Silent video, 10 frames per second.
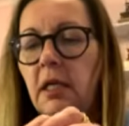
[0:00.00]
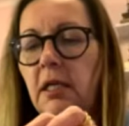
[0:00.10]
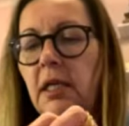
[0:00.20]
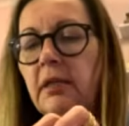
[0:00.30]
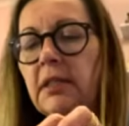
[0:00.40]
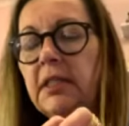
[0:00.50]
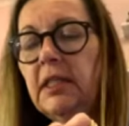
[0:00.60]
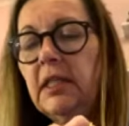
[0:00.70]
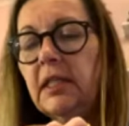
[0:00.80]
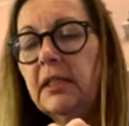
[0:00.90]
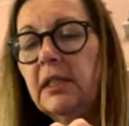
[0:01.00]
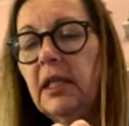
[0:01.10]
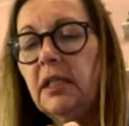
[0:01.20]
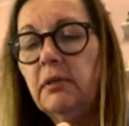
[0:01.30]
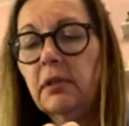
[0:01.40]
Now you see, it
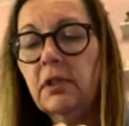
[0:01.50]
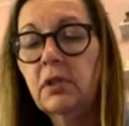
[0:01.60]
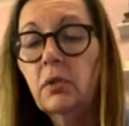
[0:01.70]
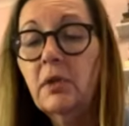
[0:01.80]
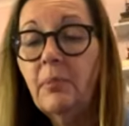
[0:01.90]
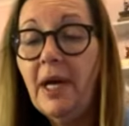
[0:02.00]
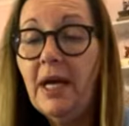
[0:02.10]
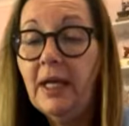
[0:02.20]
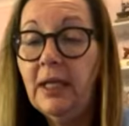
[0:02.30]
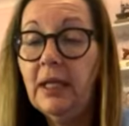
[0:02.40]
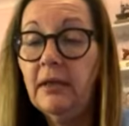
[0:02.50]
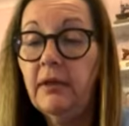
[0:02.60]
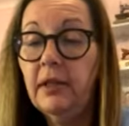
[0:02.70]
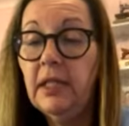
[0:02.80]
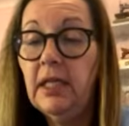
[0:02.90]
said you're to sew the bag at
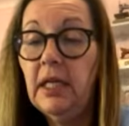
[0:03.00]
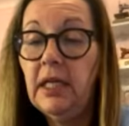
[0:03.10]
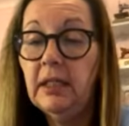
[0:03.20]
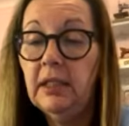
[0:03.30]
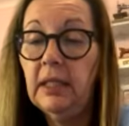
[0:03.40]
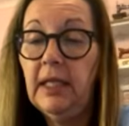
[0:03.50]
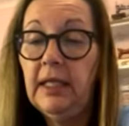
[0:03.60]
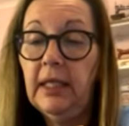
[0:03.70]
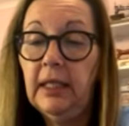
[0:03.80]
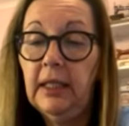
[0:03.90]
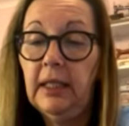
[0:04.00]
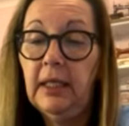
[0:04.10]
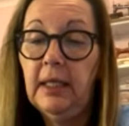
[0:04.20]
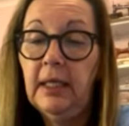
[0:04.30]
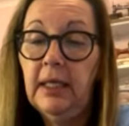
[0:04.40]
3/8 lining,
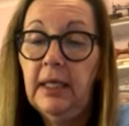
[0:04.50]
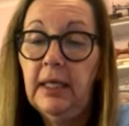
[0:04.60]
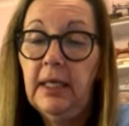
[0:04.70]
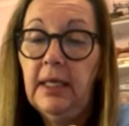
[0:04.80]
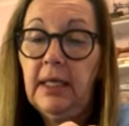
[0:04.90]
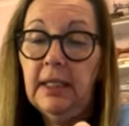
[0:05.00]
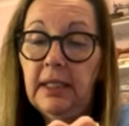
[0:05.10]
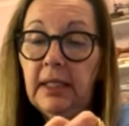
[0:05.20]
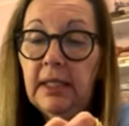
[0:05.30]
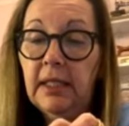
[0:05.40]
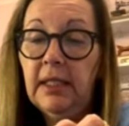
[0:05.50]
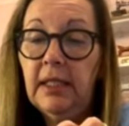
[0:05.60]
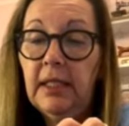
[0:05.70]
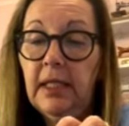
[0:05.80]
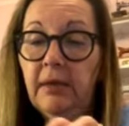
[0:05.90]
and I did.
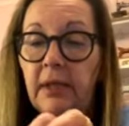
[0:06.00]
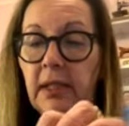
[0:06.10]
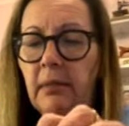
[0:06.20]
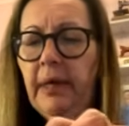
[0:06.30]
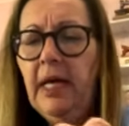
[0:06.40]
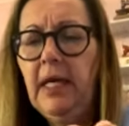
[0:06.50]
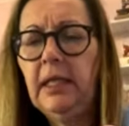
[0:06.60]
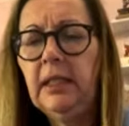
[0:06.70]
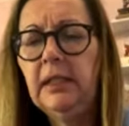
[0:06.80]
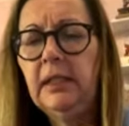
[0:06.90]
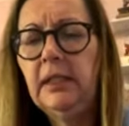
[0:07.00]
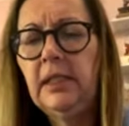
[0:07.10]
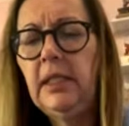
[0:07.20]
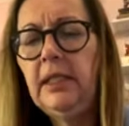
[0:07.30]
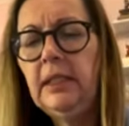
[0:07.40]
And now the bag is
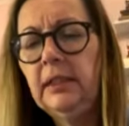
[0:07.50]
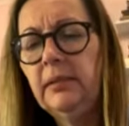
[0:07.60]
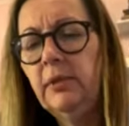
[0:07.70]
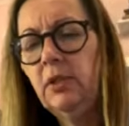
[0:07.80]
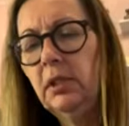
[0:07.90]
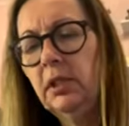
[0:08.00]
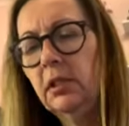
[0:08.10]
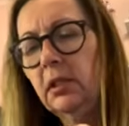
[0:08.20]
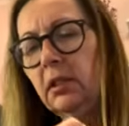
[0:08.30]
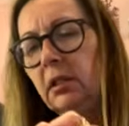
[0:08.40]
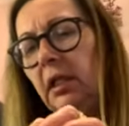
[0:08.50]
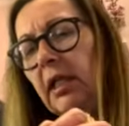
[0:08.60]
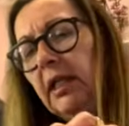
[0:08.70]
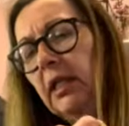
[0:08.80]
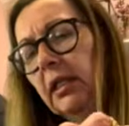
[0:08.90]
slightly smaller. The
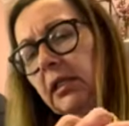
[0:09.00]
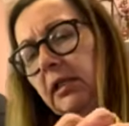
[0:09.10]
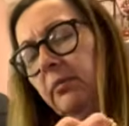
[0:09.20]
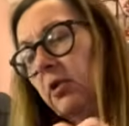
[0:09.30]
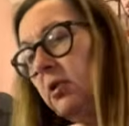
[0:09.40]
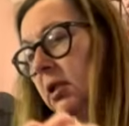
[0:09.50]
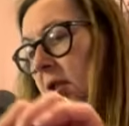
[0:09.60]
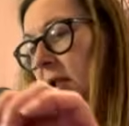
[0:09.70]
lining is smaller.